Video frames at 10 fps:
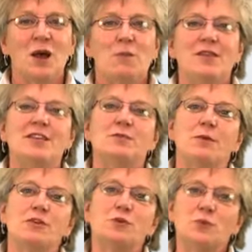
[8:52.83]
But these
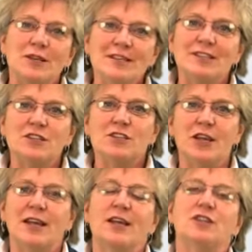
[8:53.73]
most recent
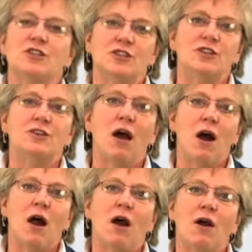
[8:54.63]
changes
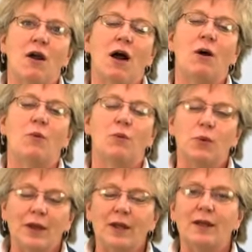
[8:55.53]
are
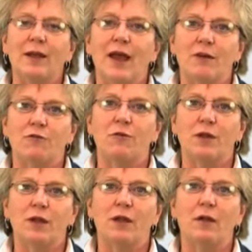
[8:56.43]
have
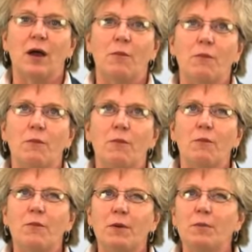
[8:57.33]
really
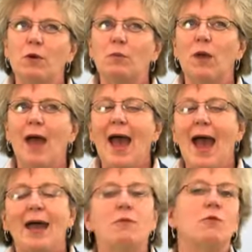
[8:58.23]

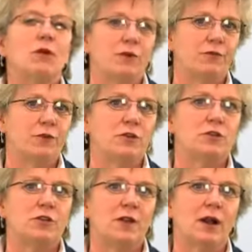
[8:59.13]
added more
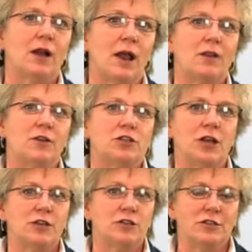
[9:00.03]
confusion than a lot of the
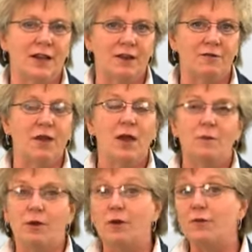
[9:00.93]
changes that have
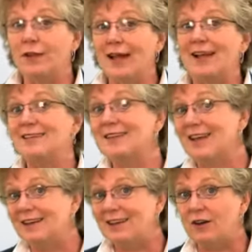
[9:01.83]
been over the last
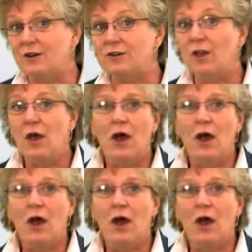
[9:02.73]
10 years.